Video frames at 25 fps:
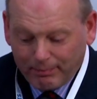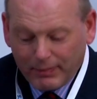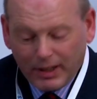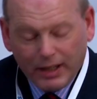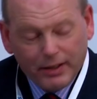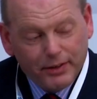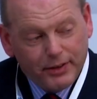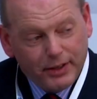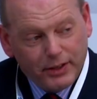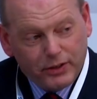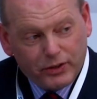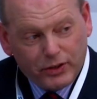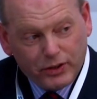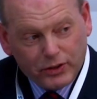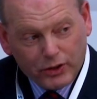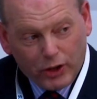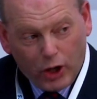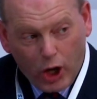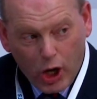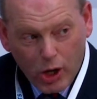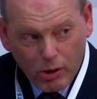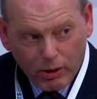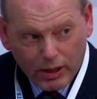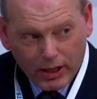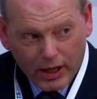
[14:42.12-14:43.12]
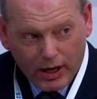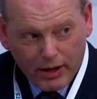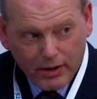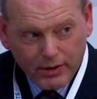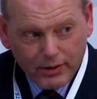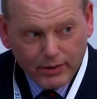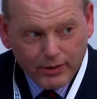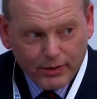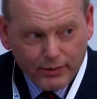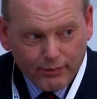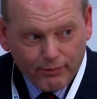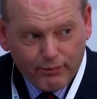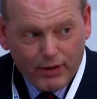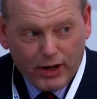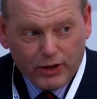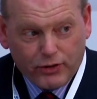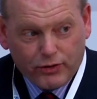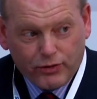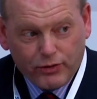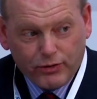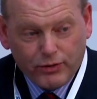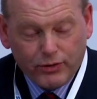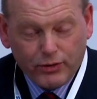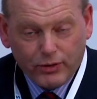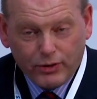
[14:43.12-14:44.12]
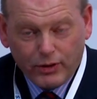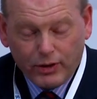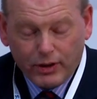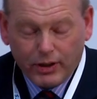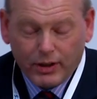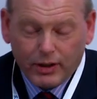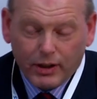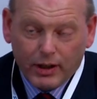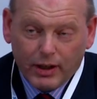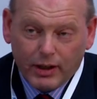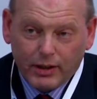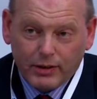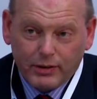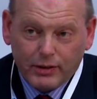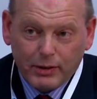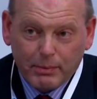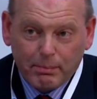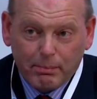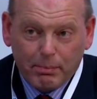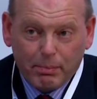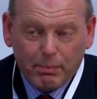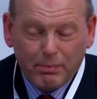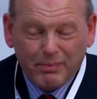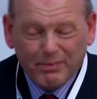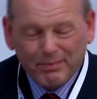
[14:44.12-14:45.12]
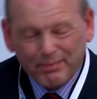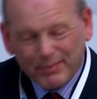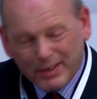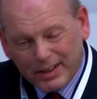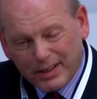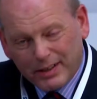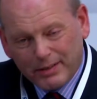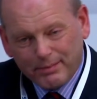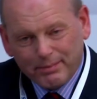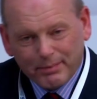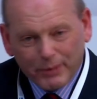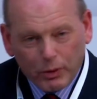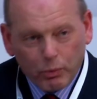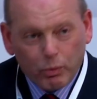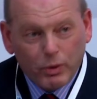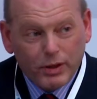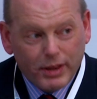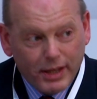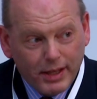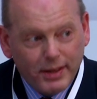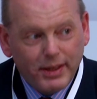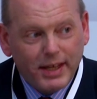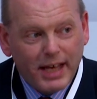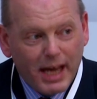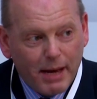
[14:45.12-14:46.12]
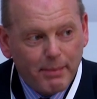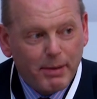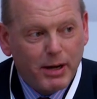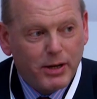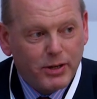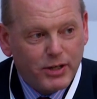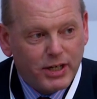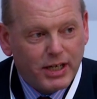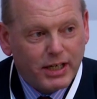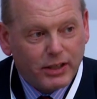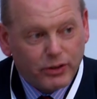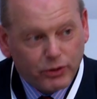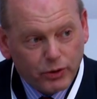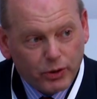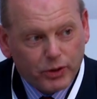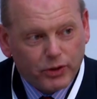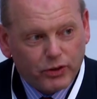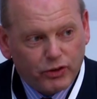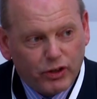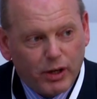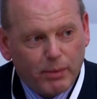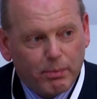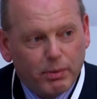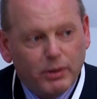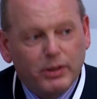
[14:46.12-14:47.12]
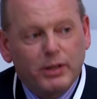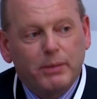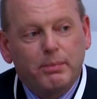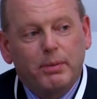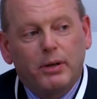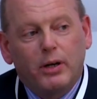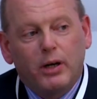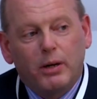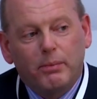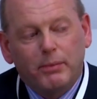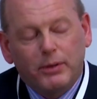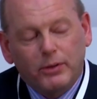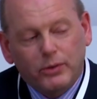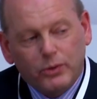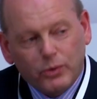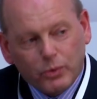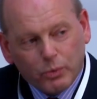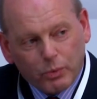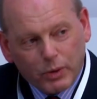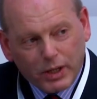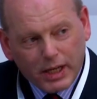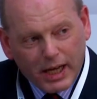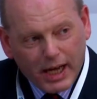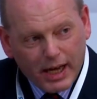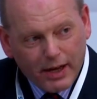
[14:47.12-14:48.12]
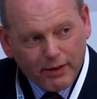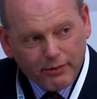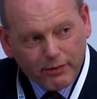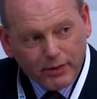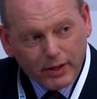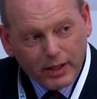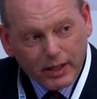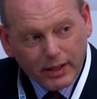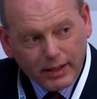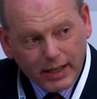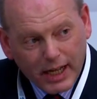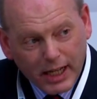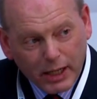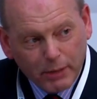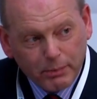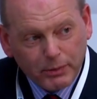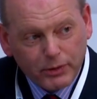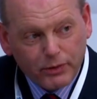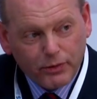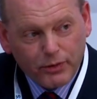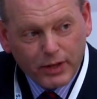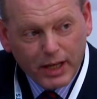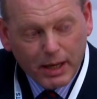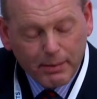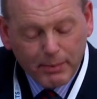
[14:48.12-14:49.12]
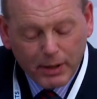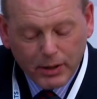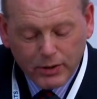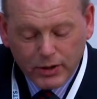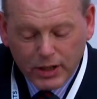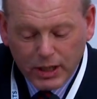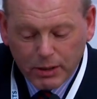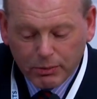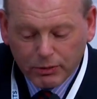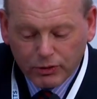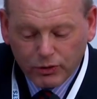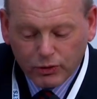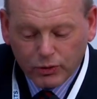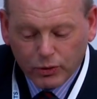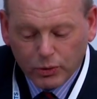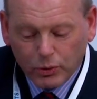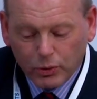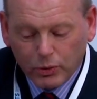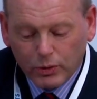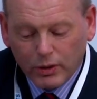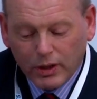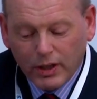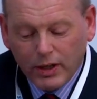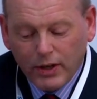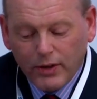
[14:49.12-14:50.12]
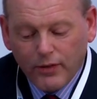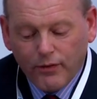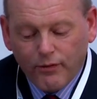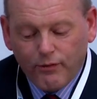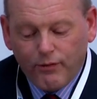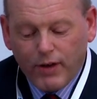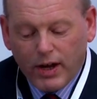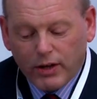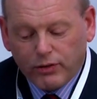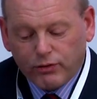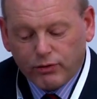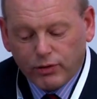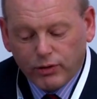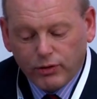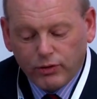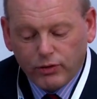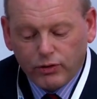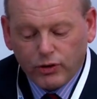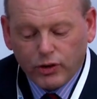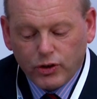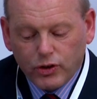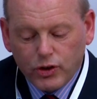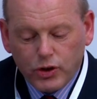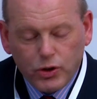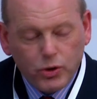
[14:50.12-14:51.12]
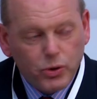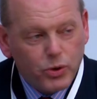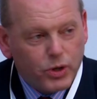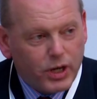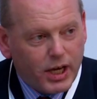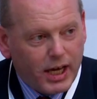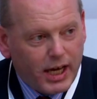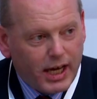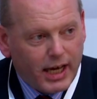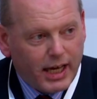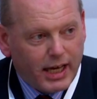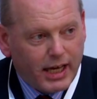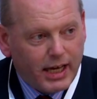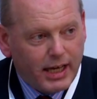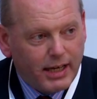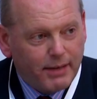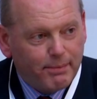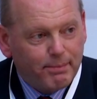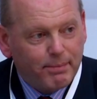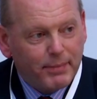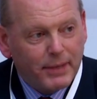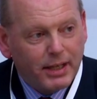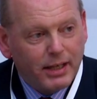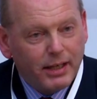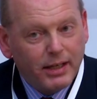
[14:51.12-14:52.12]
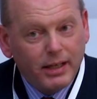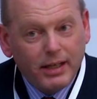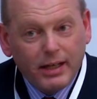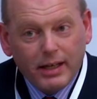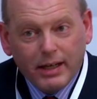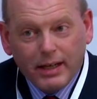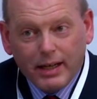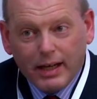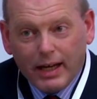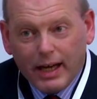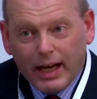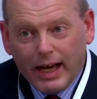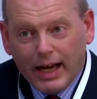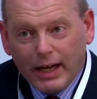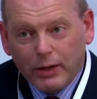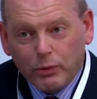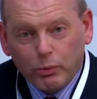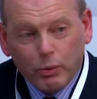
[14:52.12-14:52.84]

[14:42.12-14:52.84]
this is a wholly owned veterans within the MOD. It's not a separate department. We have an element of the MOD which is called Veterans UK, and